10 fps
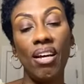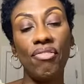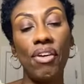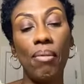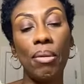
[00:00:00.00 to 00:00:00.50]

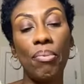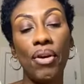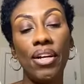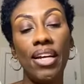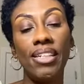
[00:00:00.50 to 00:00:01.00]
A family
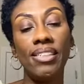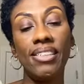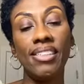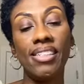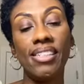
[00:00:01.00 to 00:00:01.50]
prayer
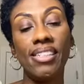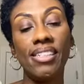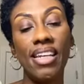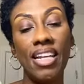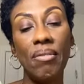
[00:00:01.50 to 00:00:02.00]
ended
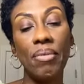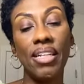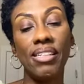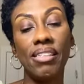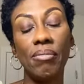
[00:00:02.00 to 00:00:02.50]
this 10
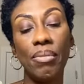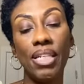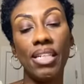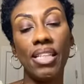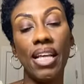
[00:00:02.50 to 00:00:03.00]
minutes
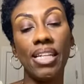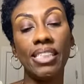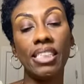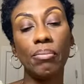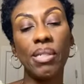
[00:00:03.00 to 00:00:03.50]
meeting
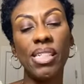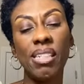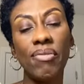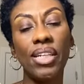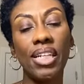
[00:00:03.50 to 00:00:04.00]
that
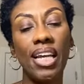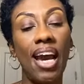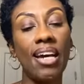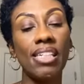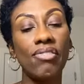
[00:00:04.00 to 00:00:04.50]
specifically
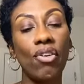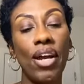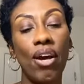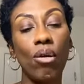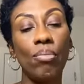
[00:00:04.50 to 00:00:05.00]
asked
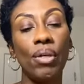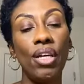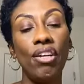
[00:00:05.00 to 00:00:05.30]
for help